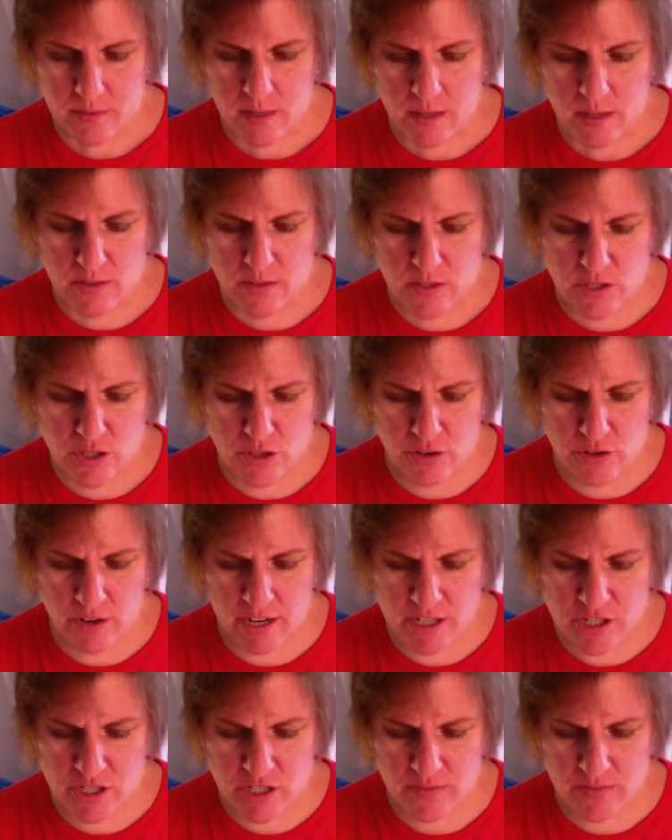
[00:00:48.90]
The
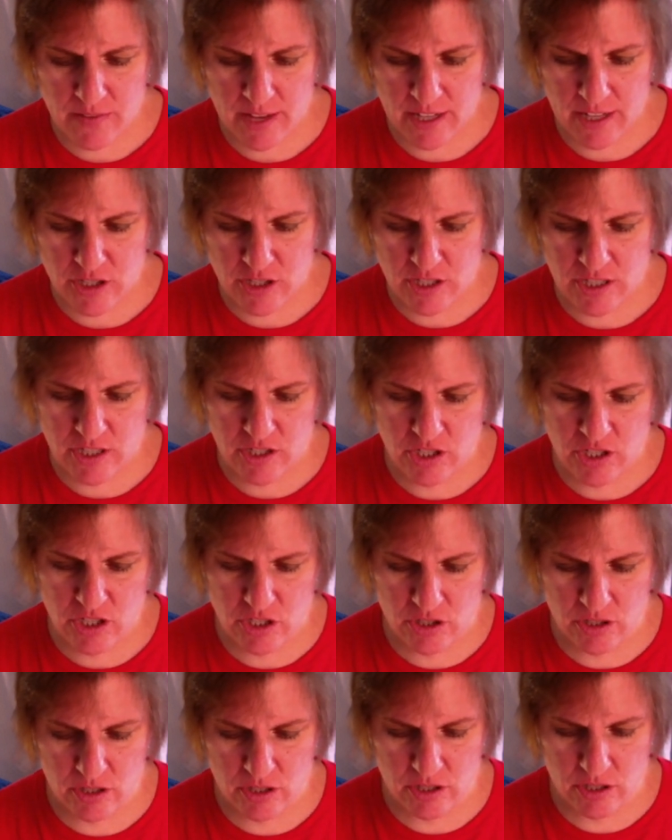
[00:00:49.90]
duration of action is
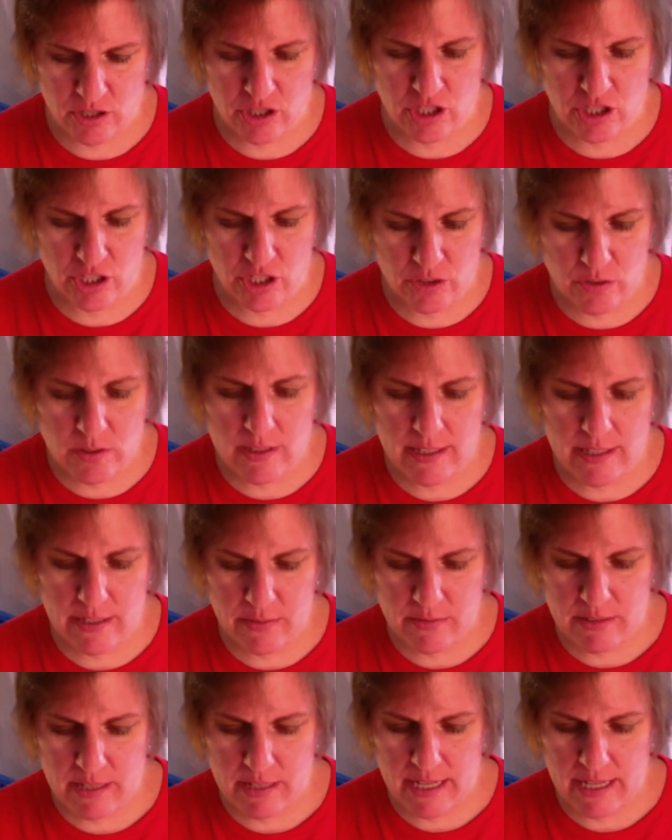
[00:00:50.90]
generally
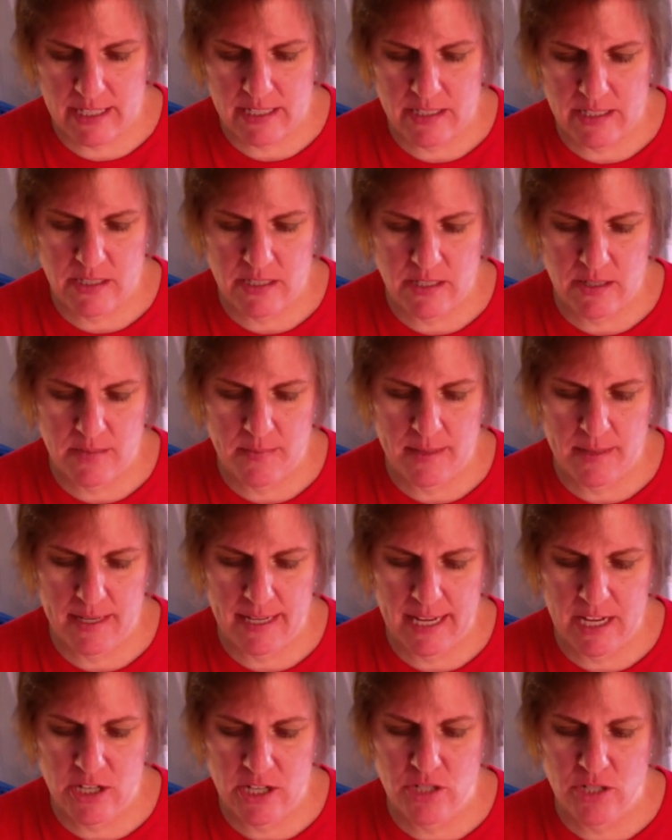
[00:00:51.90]
related to the
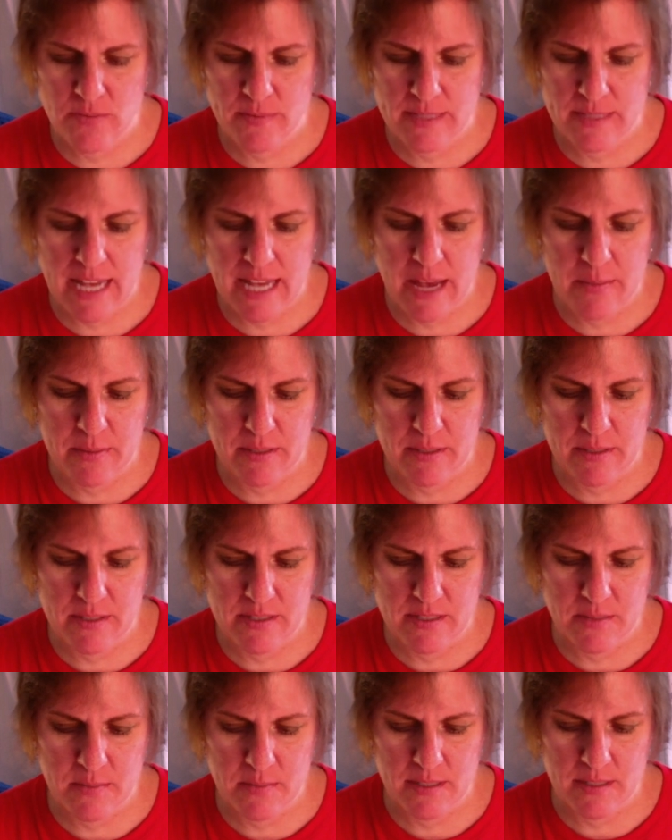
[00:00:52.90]
medication
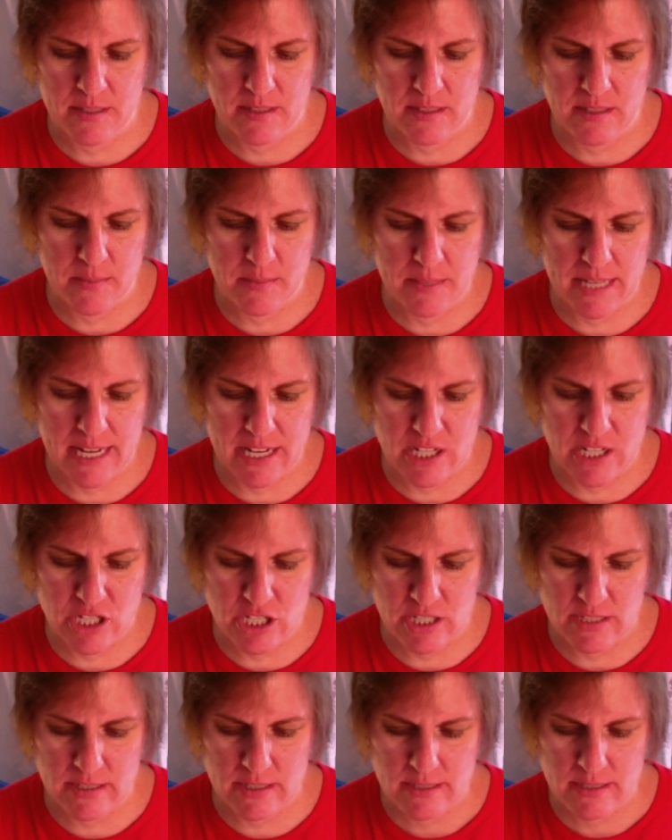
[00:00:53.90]
metabolism and
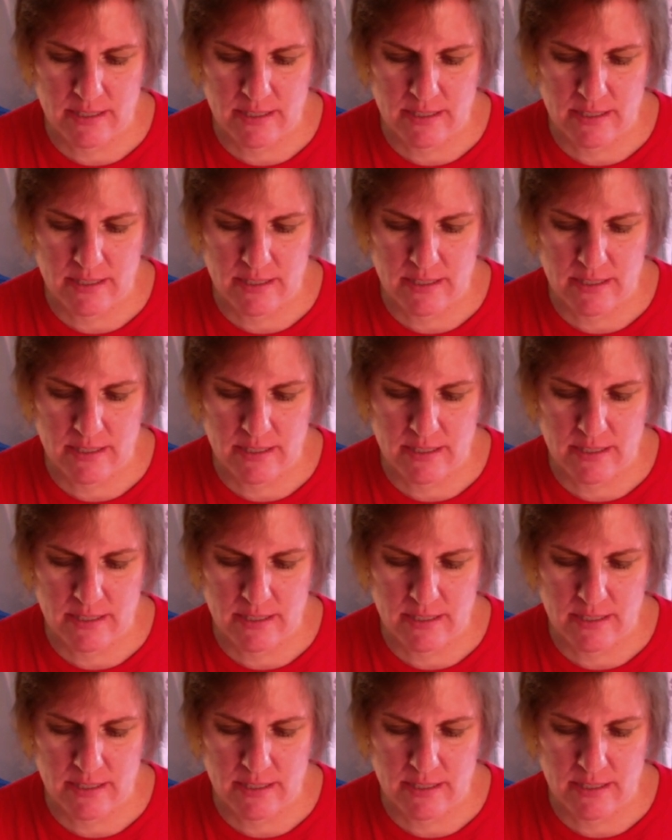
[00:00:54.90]
elimination.